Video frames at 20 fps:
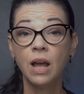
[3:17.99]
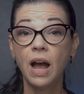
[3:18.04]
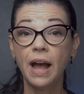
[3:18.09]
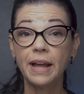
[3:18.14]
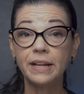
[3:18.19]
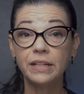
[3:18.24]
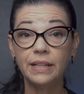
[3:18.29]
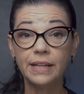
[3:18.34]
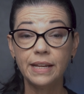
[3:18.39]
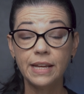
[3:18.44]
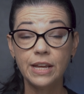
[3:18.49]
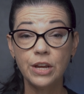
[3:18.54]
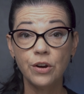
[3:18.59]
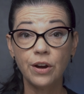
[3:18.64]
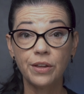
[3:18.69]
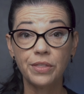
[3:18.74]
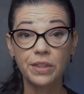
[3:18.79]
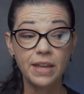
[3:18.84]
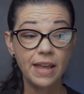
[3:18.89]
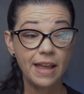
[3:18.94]
I click here
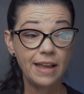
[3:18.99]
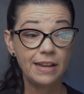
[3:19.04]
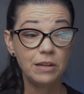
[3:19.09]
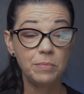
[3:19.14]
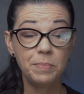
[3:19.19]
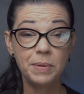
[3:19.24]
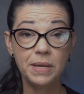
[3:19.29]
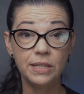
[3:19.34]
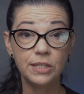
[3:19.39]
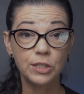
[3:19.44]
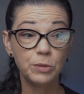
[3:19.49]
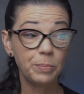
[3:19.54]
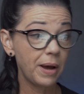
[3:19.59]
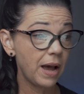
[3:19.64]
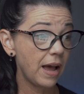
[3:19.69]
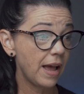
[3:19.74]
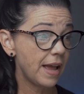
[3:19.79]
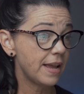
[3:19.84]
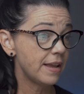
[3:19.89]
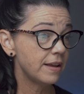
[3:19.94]
on the KDP
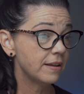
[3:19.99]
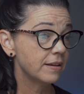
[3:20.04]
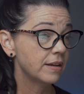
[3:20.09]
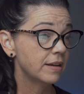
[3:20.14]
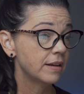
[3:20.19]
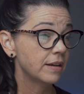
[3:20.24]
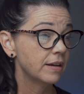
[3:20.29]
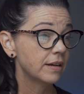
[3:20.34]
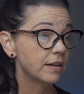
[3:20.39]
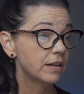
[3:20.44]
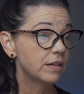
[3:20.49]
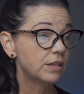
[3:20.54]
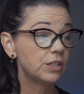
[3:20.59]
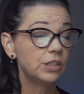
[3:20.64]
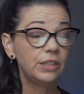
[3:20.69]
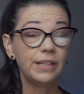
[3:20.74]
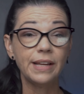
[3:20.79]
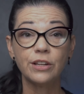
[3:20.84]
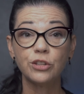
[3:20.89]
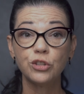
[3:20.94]
Spy,
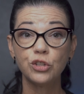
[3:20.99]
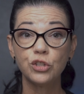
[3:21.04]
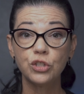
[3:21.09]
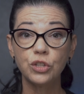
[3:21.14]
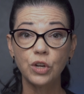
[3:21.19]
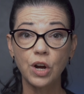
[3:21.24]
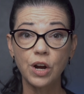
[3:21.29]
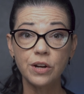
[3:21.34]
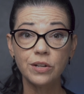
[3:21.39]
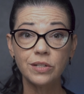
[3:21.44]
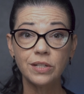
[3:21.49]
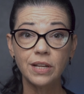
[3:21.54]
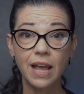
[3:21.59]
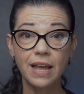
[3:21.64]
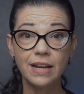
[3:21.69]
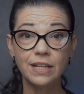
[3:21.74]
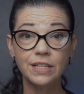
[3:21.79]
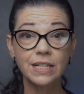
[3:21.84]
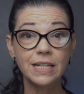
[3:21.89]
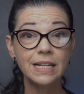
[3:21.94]
click Start,
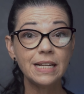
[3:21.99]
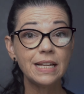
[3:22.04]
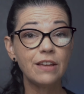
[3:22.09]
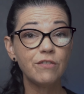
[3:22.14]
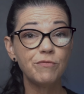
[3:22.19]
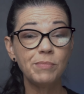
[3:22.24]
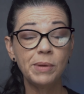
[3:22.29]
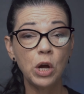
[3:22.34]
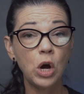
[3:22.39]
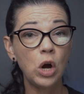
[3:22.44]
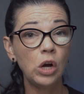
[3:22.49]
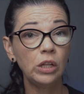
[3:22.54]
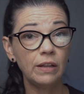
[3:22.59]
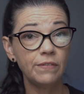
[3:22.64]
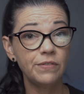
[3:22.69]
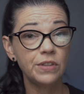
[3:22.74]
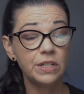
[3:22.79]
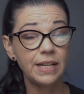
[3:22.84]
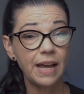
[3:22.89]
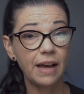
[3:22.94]
and it's going to give me all
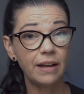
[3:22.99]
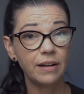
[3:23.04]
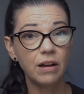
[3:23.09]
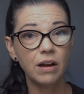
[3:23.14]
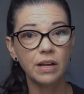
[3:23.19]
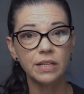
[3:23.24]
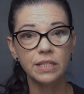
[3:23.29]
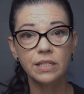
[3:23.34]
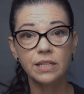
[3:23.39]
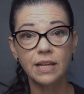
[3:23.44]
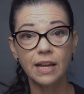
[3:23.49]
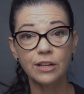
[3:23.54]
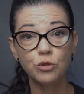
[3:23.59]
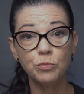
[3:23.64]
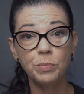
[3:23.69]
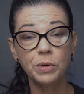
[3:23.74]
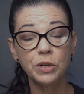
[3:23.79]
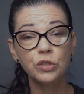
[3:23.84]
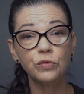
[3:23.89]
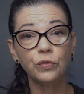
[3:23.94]
of the data on
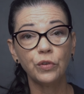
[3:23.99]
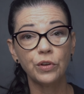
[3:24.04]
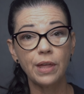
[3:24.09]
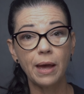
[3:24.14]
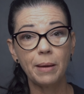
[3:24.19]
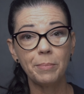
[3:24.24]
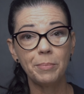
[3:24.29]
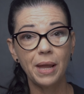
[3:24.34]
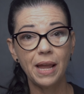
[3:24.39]
sketchbooks for that